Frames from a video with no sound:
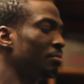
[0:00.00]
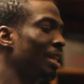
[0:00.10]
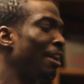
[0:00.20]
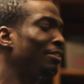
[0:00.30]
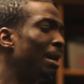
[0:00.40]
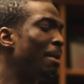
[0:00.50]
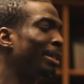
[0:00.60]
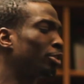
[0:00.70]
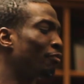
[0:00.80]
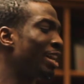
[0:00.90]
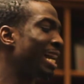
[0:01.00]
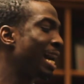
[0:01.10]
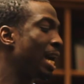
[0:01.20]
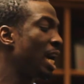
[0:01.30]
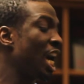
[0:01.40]
Every time I met your father,
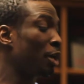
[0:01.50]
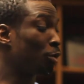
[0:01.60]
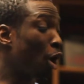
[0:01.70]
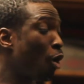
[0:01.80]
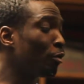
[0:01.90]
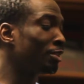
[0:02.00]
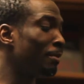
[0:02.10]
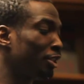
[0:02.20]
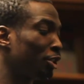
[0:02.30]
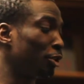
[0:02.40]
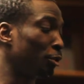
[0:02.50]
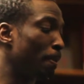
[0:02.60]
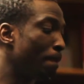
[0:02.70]
he would always mention you.